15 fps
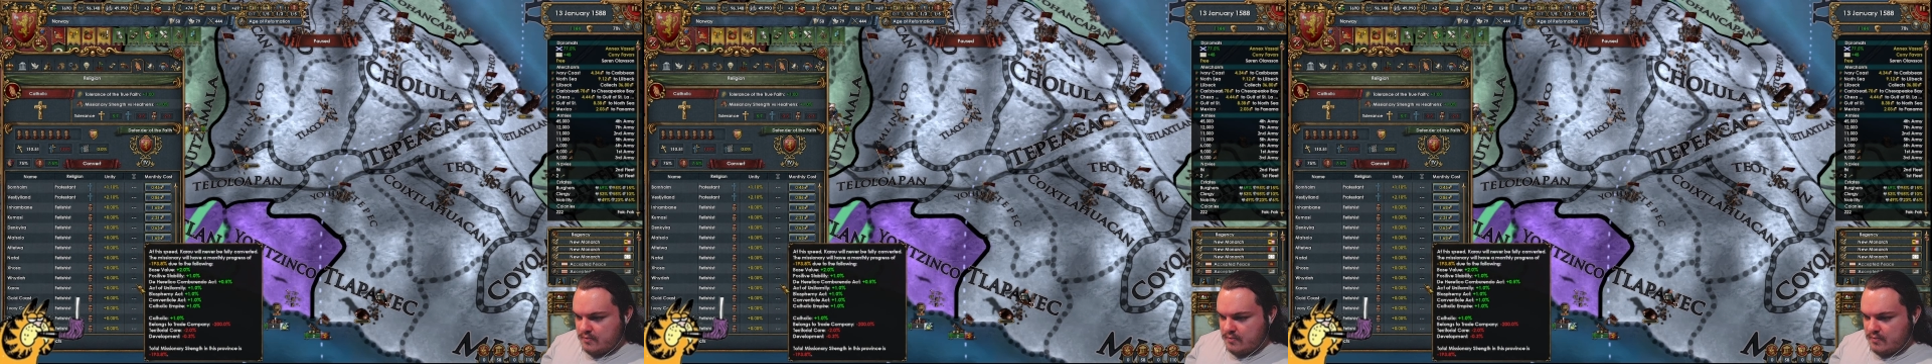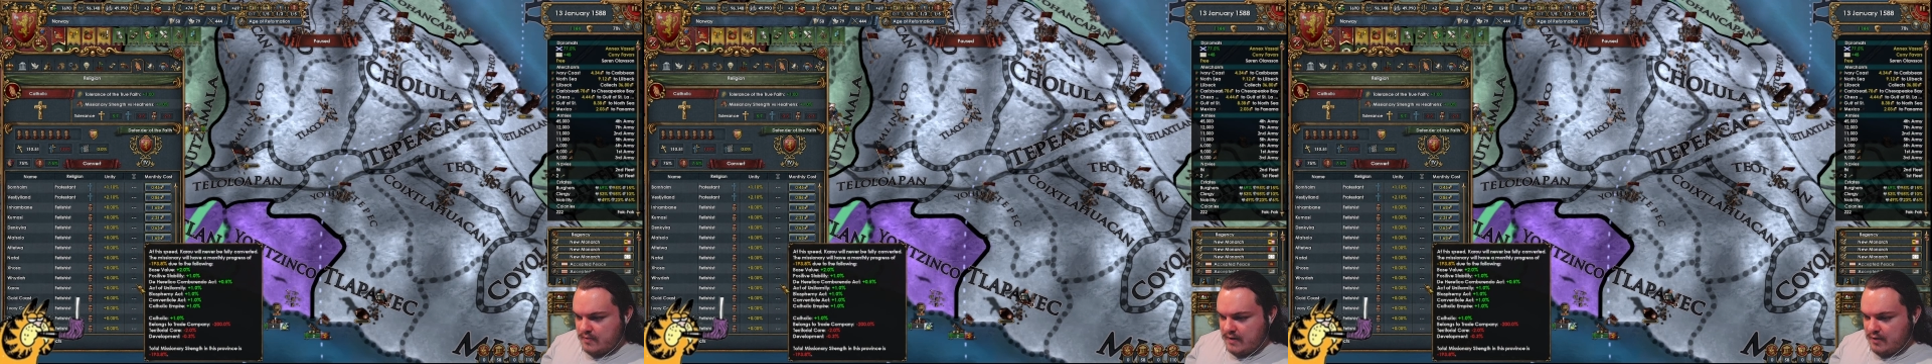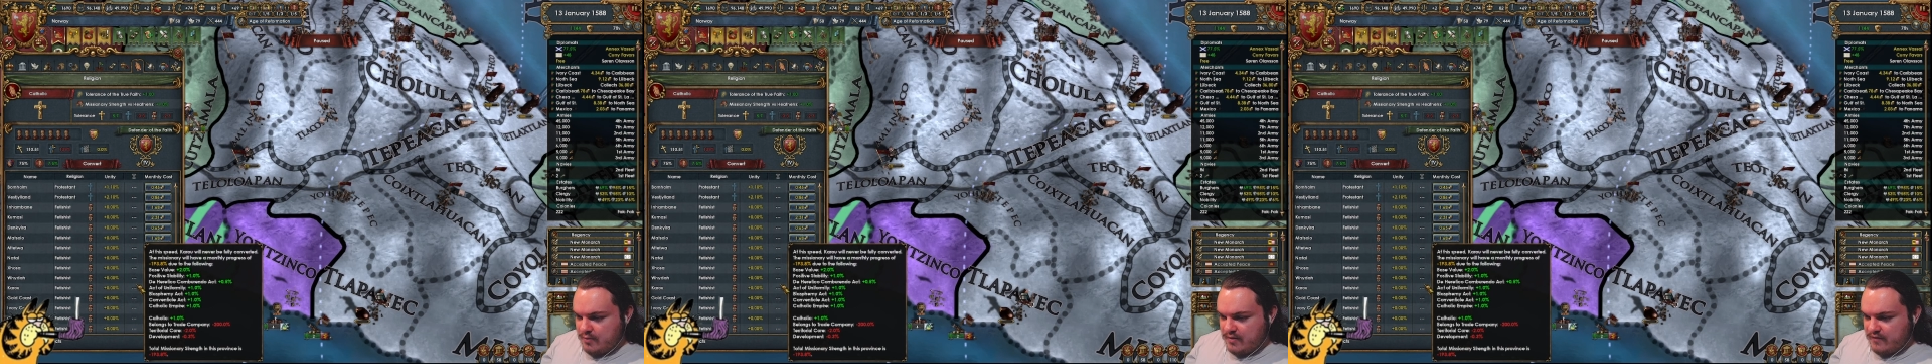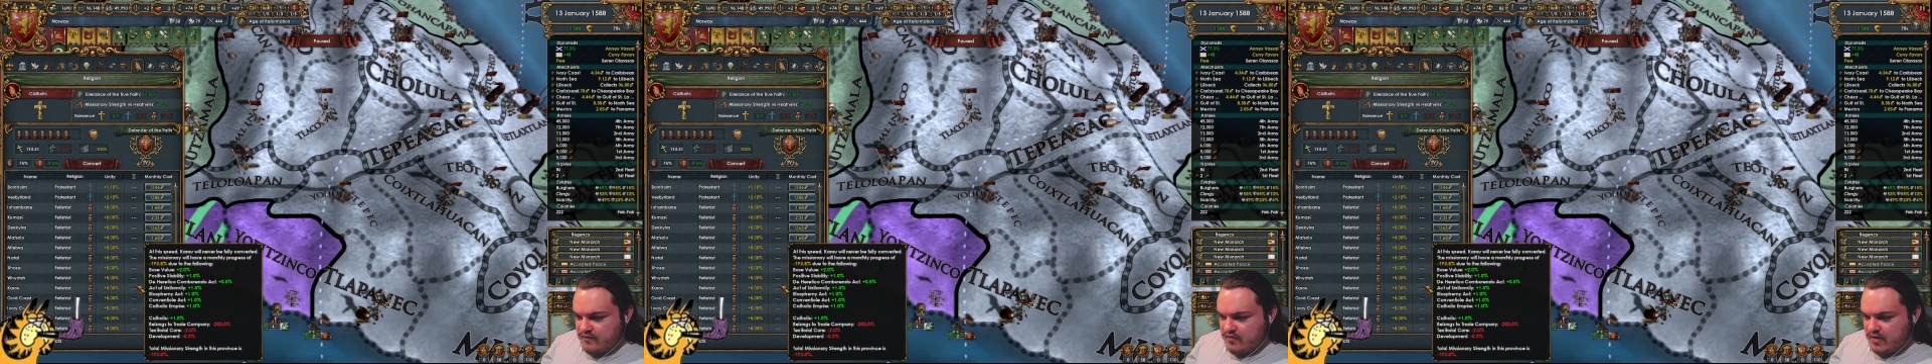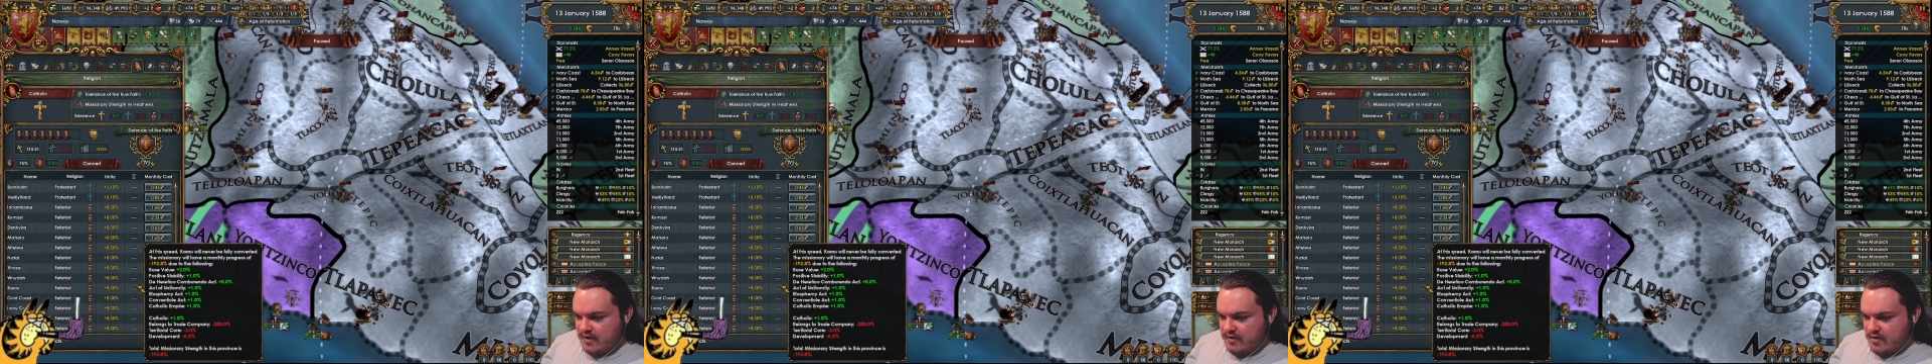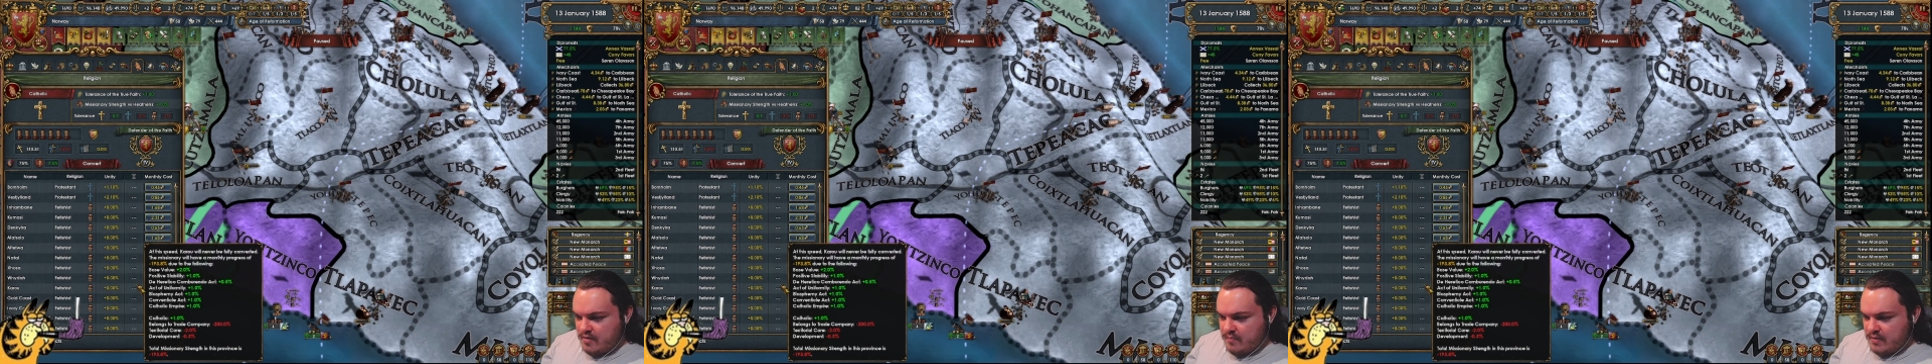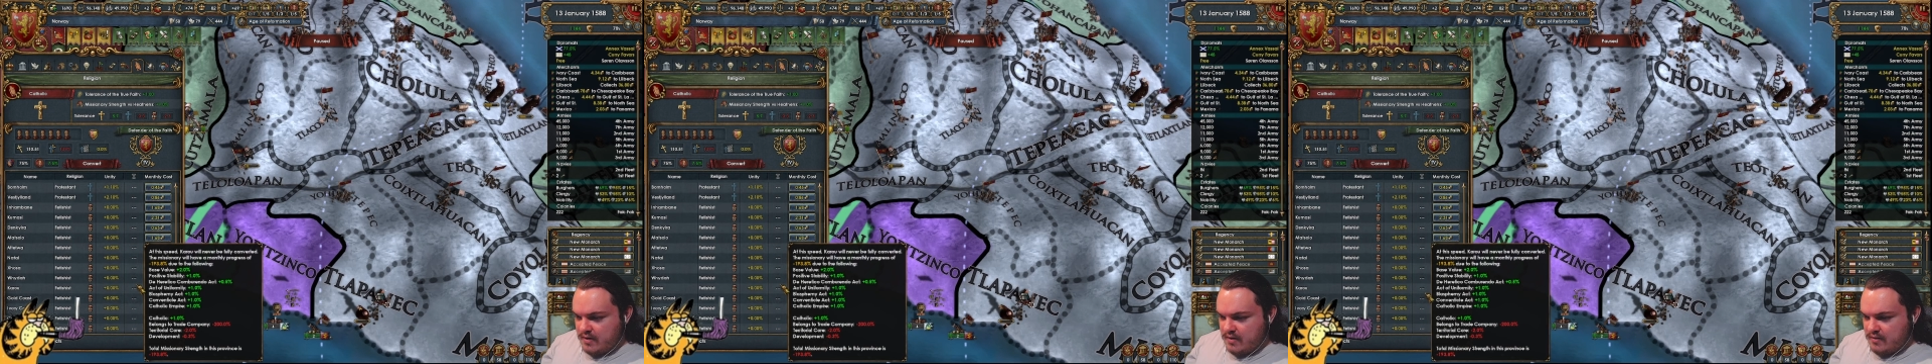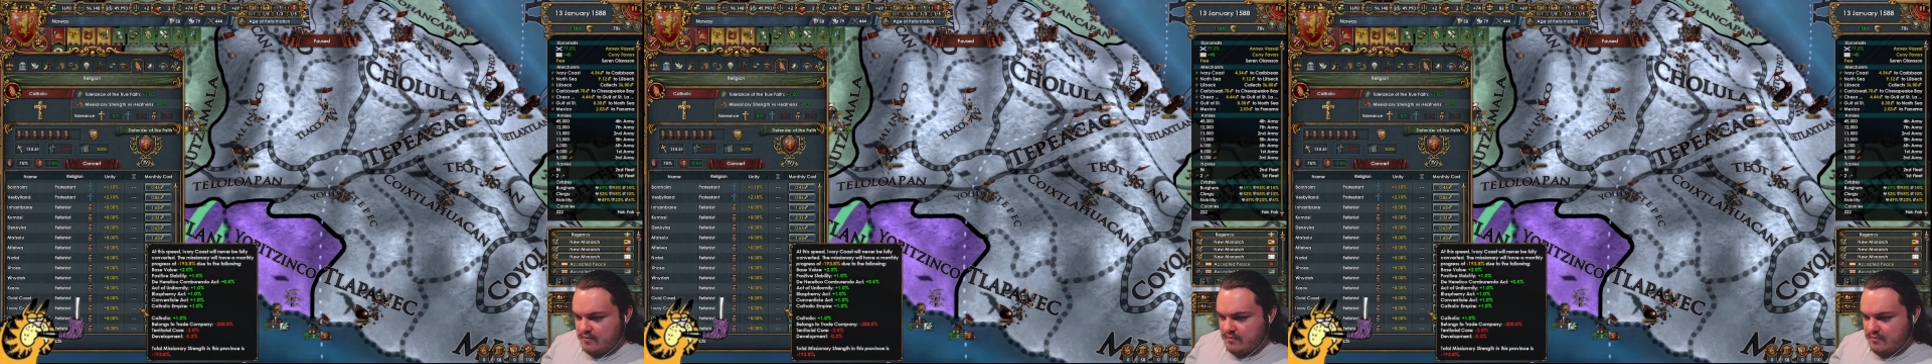things I've trade
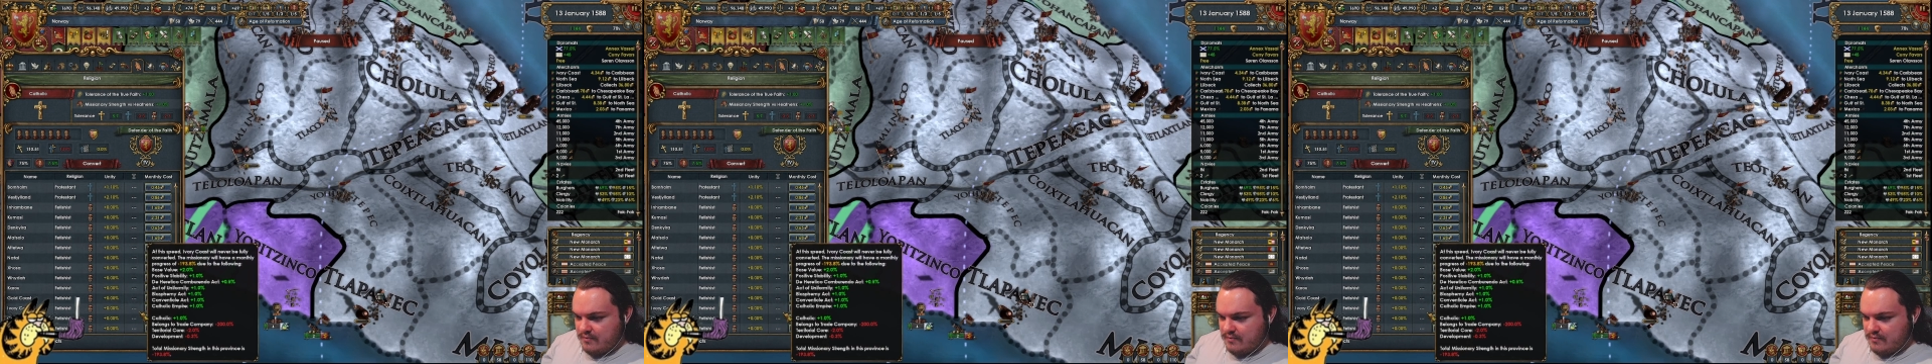companied